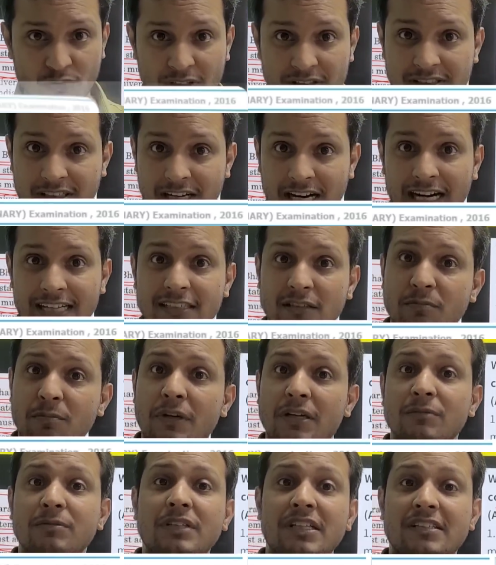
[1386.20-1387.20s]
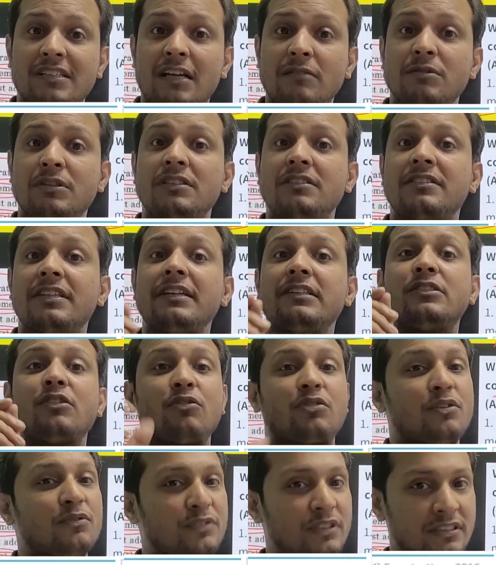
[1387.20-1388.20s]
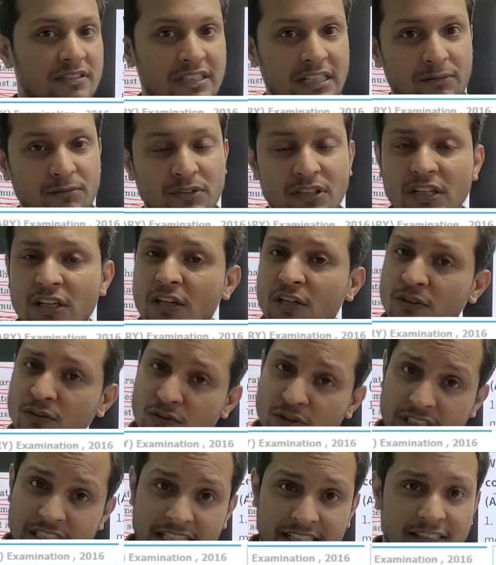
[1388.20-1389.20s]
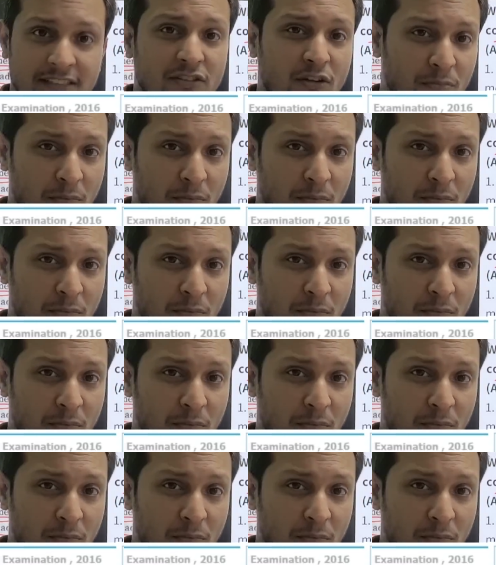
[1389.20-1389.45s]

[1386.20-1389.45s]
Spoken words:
who has cracked the prelims examination 6 out of 6 times. So take this